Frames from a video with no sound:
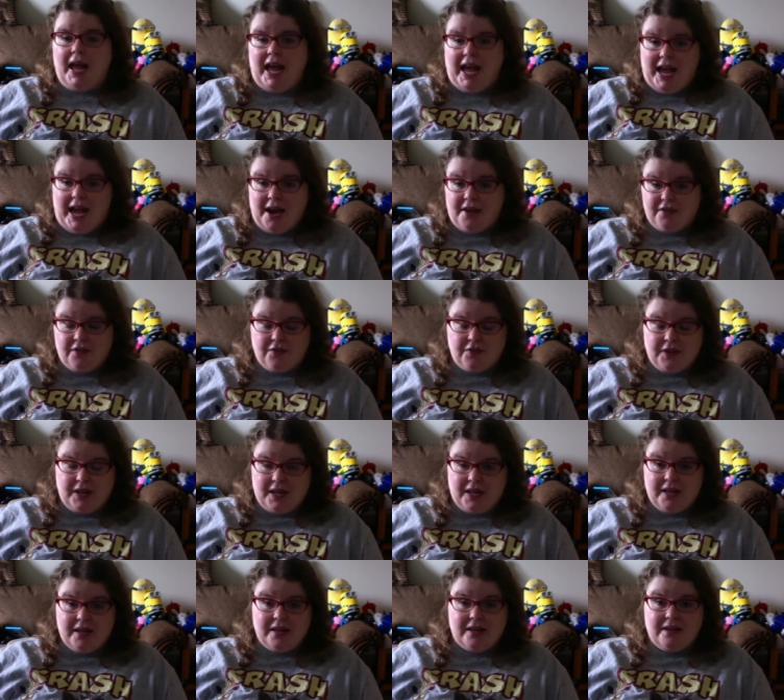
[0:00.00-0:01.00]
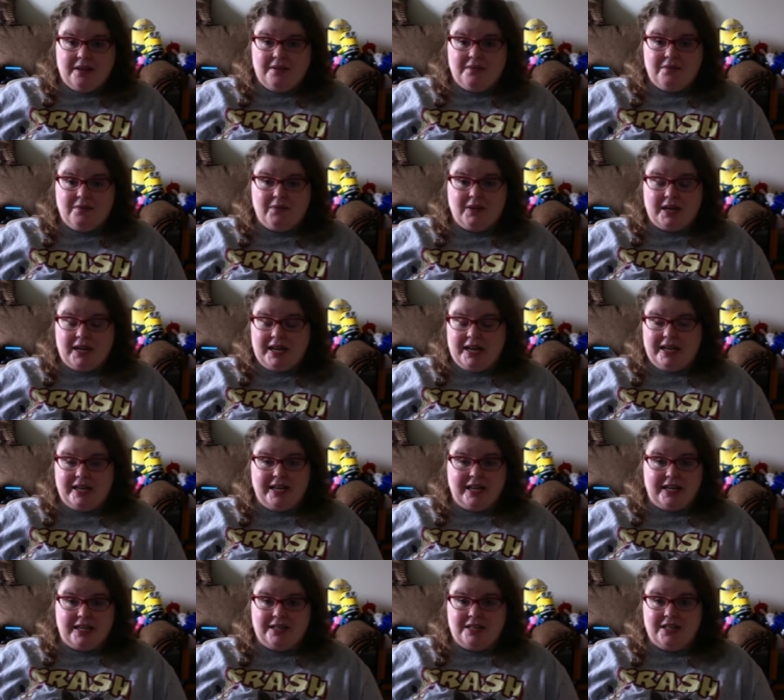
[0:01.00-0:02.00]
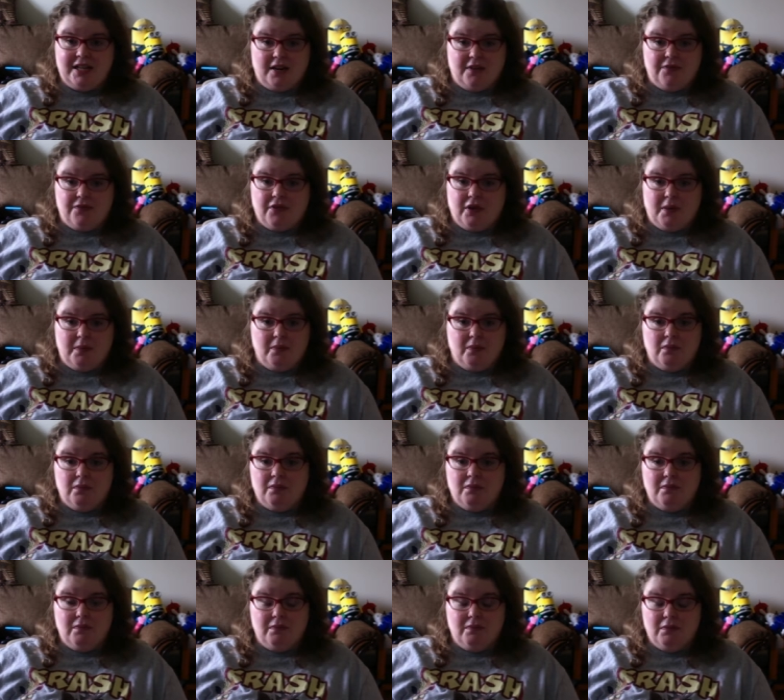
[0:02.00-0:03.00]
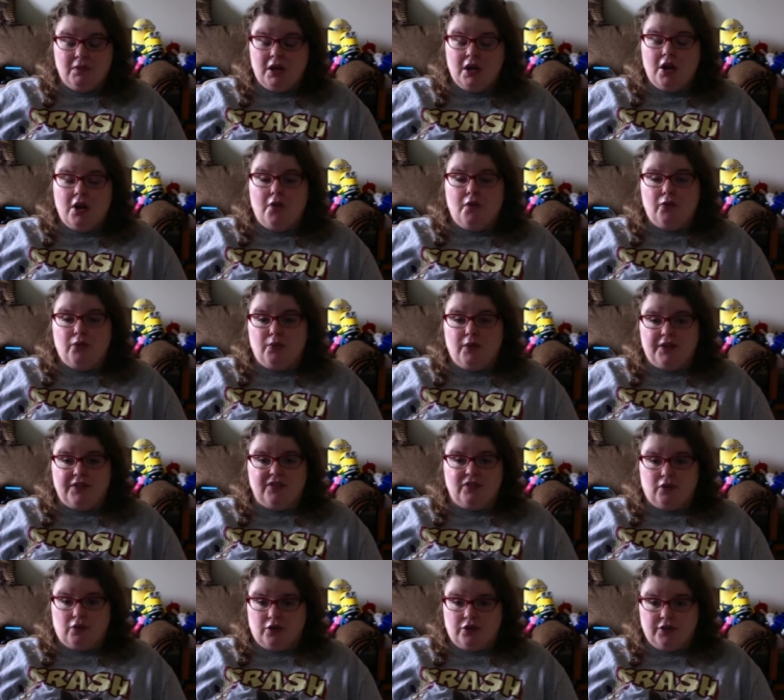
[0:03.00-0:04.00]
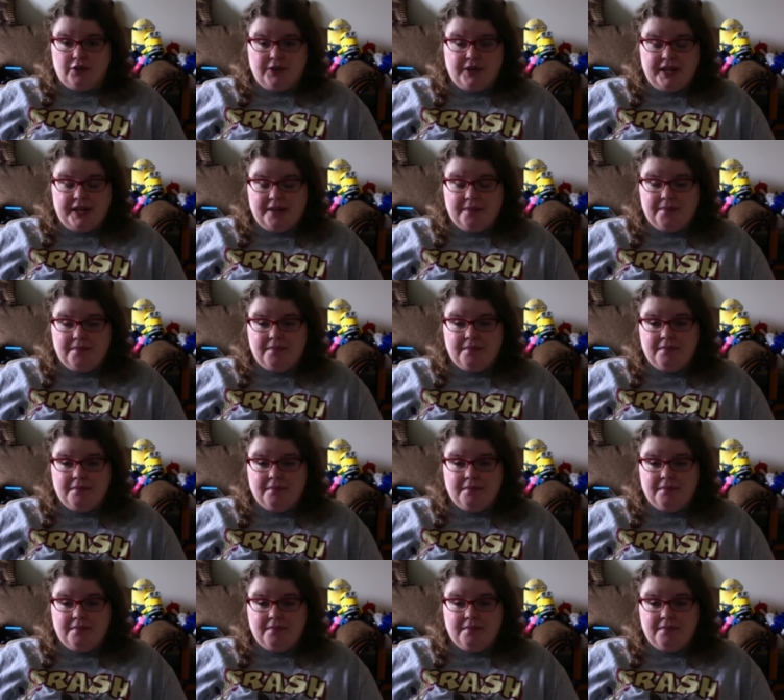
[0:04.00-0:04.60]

half of it when I get done from thrift store duty.